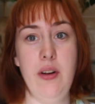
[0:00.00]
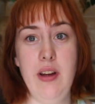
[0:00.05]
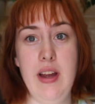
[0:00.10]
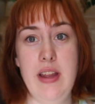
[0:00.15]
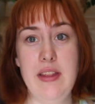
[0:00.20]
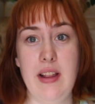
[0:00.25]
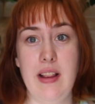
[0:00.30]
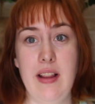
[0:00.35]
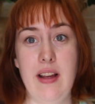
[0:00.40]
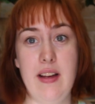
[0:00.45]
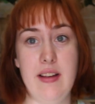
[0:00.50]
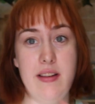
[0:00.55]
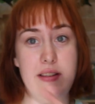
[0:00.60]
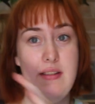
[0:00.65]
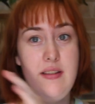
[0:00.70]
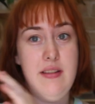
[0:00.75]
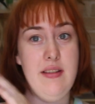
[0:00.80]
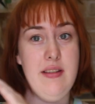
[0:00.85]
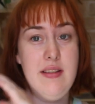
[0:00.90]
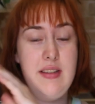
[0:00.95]
her in the
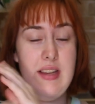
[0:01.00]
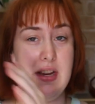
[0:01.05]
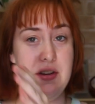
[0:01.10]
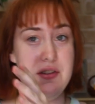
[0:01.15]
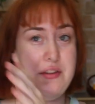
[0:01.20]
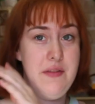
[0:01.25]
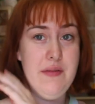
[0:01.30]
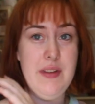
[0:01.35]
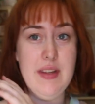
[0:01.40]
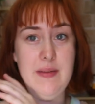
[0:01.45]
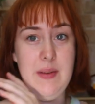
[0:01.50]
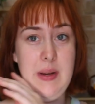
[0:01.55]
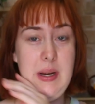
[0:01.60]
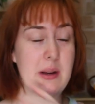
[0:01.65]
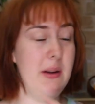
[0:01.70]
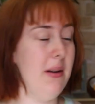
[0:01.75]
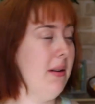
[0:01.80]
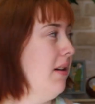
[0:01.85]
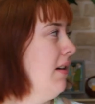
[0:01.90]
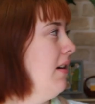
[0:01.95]
last section of this
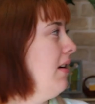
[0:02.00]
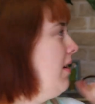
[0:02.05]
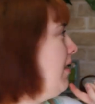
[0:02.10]
video.